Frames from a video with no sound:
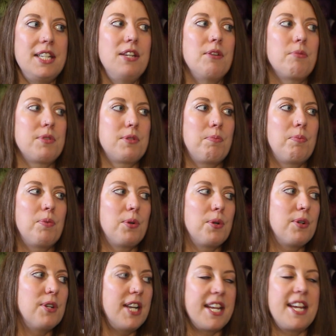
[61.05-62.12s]
It was
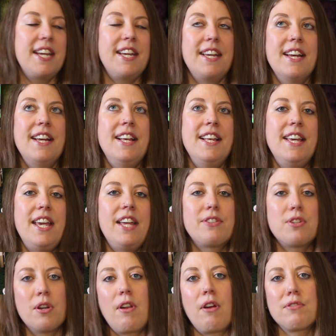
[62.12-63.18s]
pretty, it
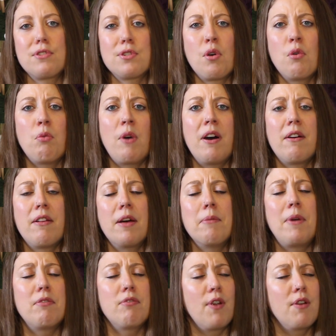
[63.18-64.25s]
turned out so well, and
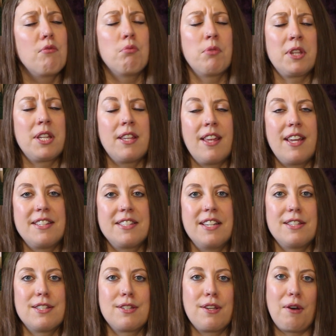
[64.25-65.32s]
my friend really likes
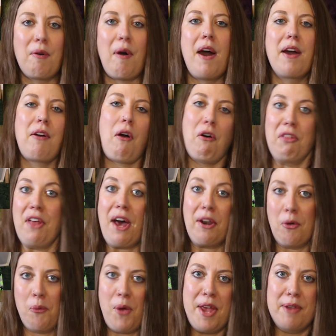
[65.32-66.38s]
it, so I call that
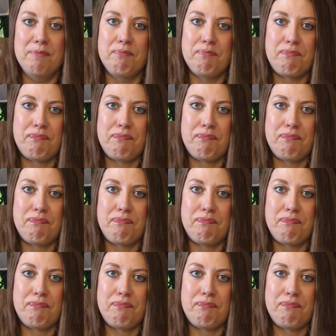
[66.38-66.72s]
a win.